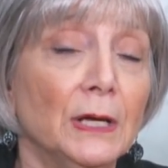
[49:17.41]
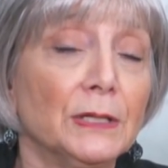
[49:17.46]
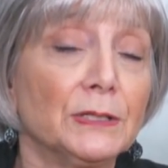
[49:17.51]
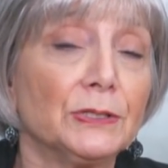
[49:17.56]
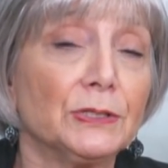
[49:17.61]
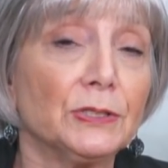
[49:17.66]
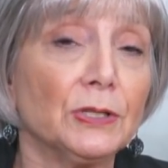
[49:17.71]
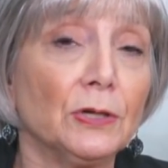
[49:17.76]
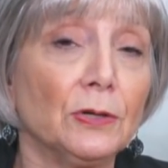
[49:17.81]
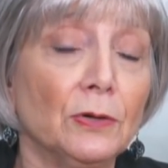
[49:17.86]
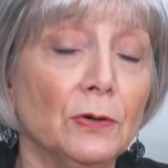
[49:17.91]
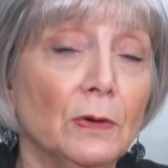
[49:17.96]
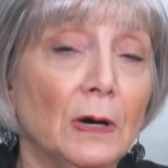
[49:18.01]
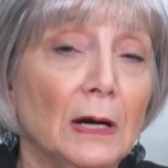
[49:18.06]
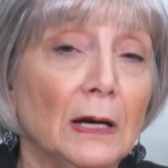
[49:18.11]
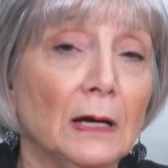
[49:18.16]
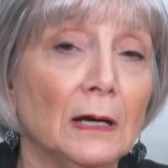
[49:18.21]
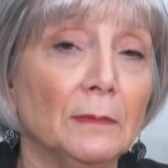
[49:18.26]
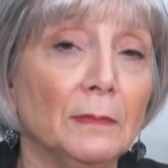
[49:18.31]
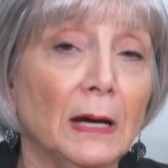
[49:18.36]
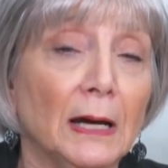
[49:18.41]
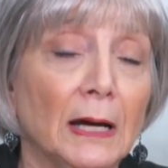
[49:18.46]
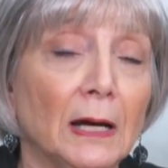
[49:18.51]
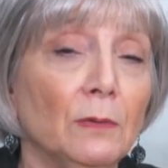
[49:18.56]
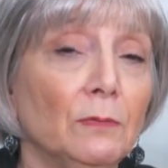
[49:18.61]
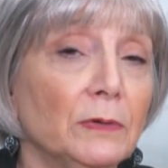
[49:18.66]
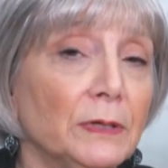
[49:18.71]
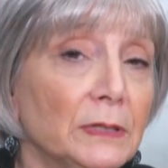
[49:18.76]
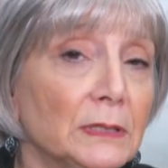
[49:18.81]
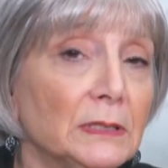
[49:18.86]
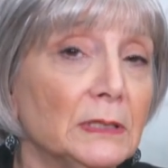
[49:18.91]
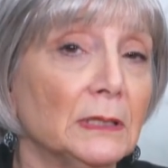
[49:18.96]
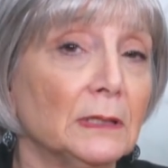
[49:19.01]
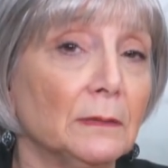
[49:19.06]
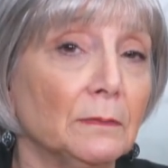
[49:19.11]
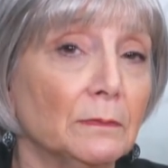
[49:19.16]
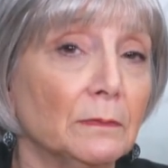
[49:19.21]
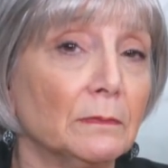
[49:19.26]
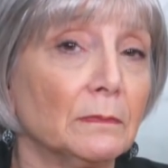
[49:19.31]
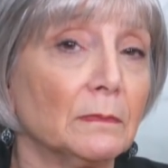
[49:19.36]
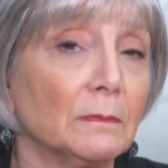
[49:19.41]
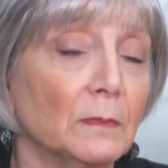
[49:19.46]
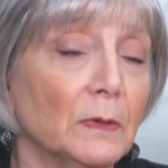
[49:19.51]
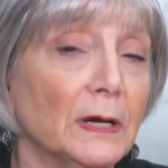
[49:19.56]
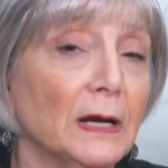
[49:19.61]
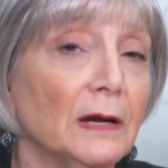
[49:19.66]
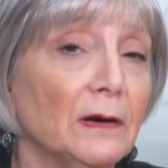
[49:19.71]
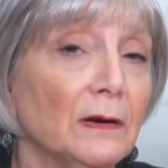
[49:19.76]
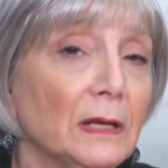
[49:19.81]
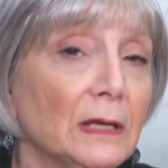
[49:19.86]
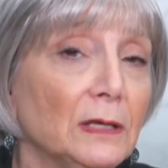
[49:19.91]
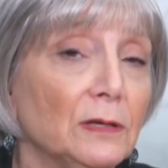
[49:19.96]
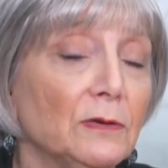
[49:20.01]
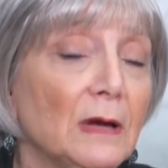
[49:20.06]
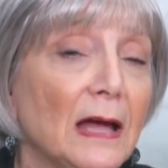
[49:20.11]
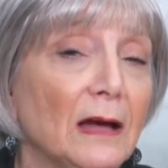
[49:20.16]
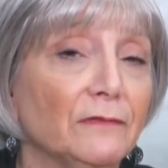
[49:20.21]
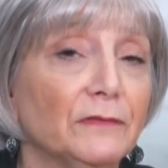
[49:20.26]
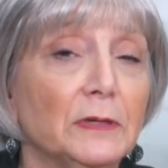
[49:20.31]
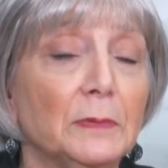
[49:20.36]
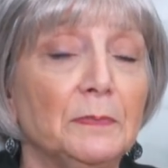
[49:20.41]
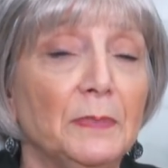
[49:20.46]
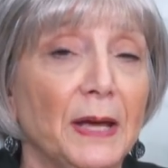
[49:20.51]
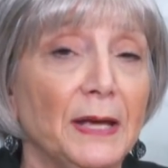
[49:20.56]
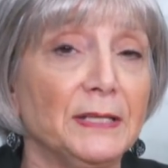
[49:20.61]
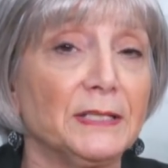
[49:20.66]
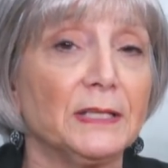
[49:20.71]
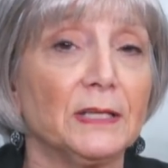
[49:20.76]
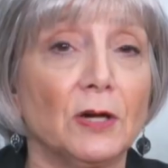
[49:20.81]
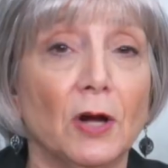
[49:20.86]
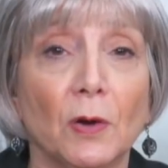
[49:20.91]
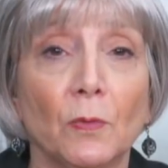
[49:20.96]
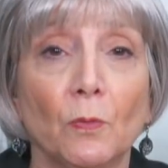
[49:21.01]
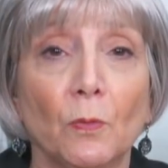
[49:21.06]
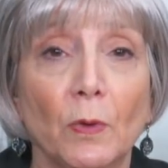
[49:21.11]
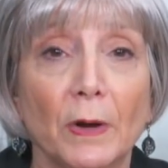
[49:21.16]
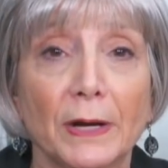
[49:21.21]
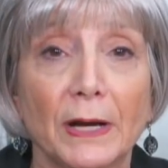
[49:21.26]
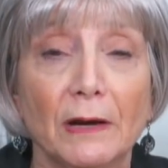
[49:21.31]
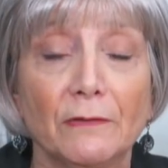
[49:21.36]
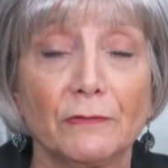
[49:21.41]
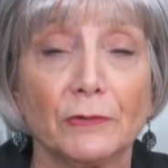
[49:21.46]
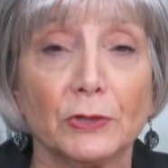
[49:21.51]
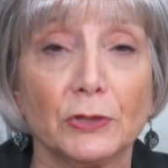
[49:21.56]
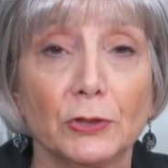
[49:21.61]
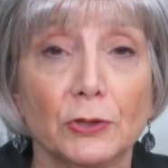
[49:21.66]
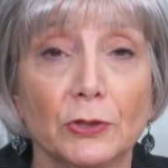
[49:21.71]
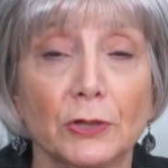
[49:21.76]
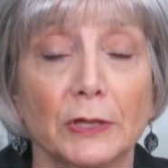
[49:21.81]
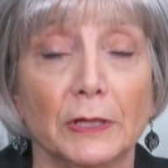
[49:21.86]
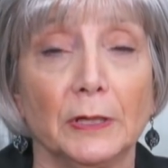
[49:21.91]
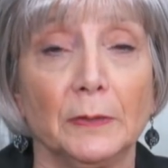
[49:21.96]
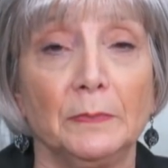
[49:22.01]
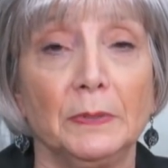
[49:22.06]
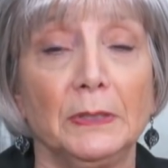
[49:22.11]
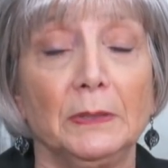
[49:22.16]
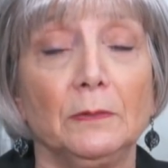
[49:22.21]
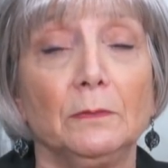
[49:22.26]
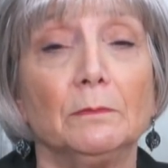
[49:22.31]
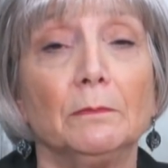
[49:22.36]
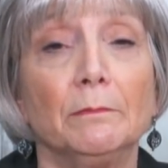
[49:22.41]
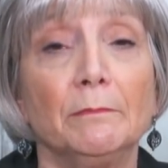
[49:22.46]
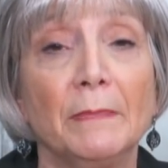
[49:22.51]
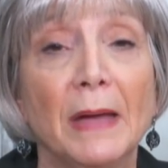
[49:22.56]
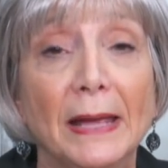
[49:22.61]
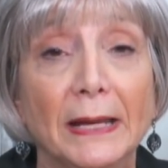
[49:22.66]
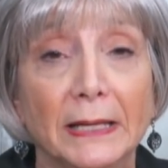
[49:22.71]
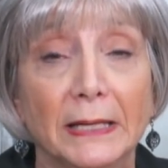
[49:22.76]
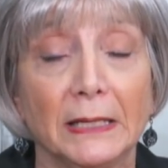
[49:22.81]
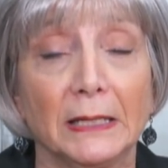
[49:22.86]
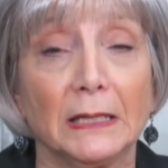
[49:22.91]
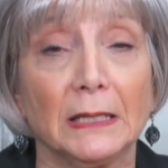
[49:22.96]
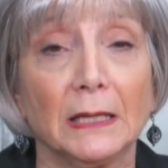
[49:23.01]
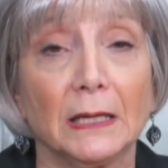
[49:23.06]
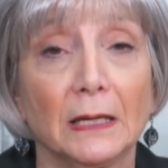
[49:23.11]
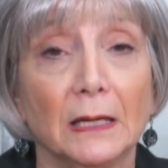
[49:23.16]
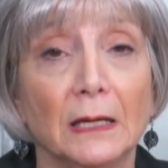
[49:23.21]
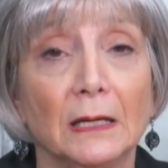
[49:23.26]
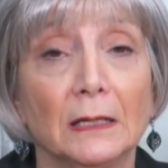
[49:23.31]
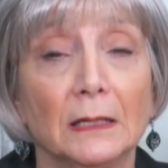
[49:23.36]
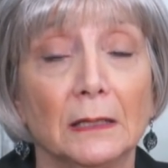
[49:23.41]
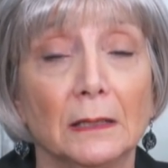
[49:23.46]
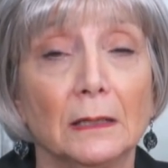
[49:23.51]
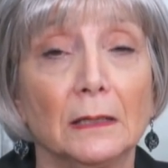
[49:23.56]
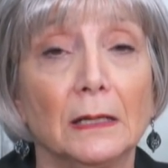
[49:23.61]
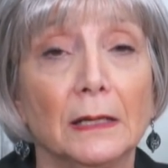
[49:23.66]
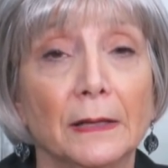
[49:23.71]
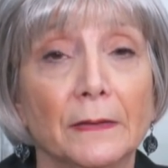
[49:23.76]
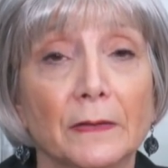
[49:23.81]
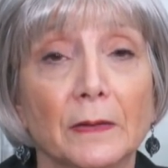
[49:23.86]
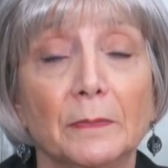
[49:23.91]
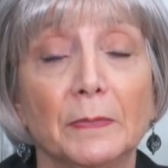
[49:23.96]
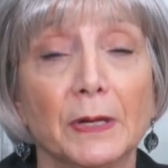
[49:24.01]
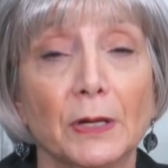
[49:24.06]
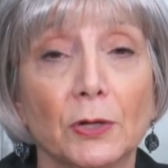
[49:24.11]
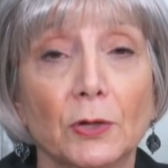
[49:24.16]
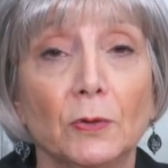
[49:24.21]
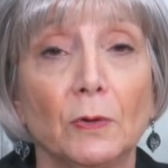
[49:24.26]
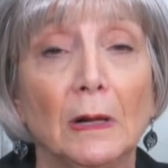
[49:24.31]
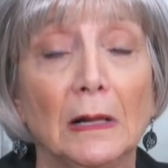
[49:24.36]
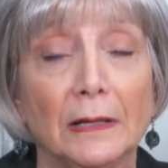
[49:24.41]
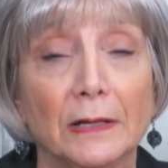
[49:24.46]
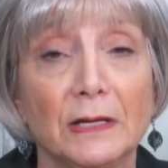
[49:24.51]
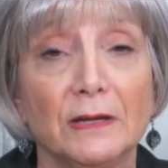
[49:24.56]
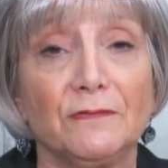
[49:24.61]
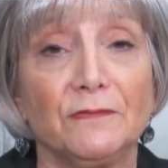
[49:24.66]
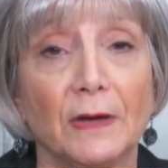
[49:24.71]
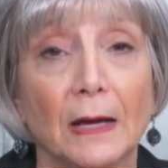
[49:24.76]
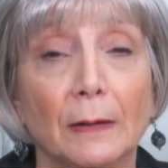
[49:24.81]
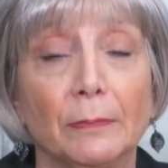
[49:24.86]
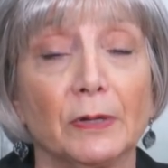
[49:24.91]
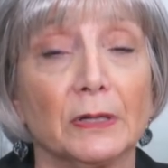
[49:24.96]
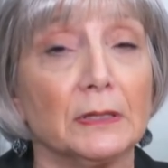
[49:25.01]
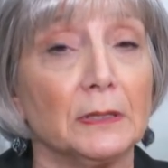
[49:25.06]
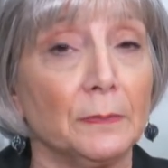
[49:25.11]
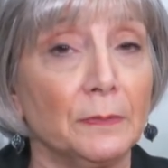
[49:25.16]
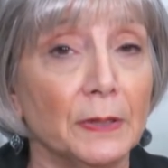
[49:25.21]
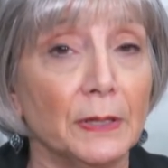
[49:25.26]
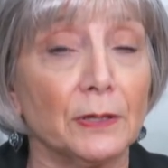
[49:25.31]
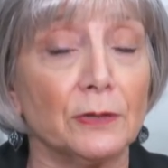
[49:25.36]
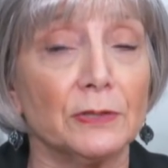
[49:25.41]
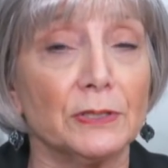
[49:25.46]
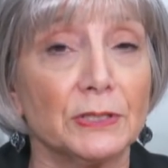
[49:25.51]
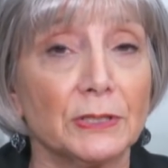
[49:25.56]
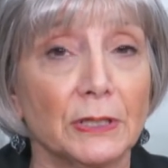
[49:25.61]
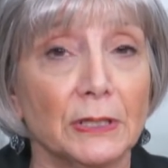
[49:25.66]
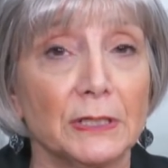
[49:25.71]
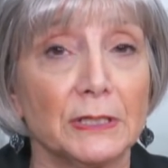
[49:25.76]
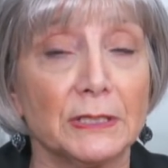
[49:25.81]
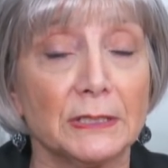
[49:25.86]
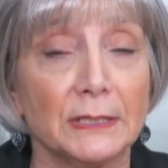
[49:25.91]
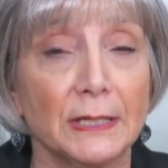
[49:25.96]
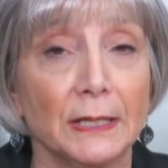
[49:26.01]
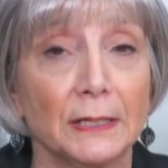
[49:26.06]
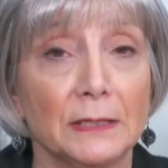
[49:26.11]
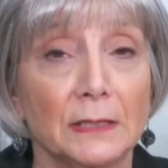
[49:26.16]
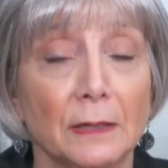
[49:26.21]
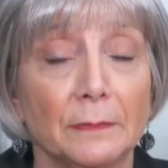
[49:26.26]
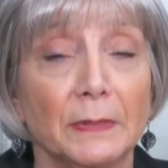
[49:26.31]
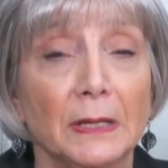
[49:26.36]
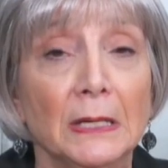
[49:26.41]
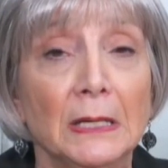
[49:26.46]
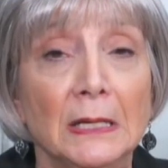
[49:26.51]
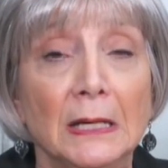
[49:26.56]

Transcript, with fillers: So um, I would, uh, whatever you have to base it on whatever you're going to be making, uh, and the better quality fabric, the better it's going to stand up.